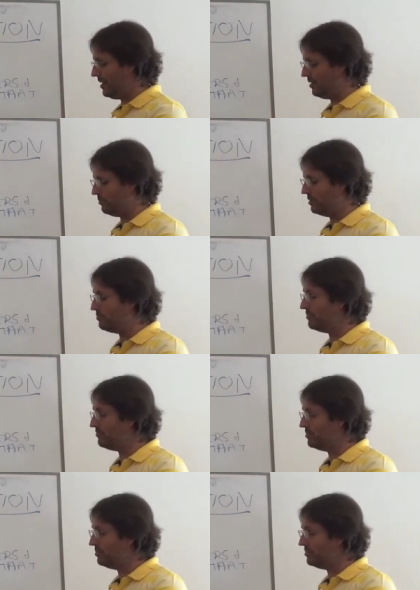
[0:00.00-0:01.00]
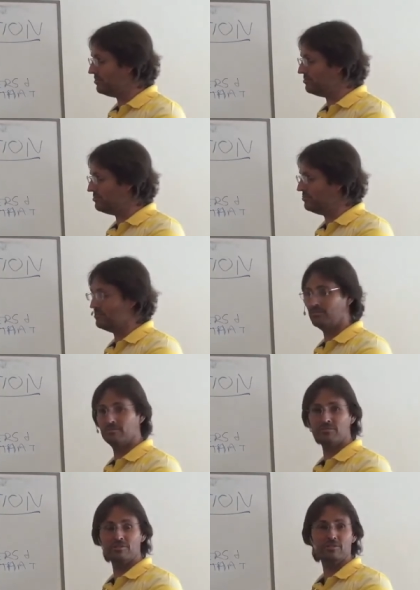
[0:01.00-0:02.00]
how we prefer to,
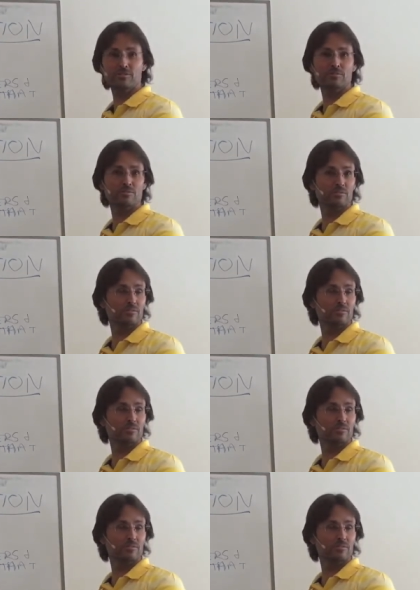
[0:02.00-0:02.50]
to do.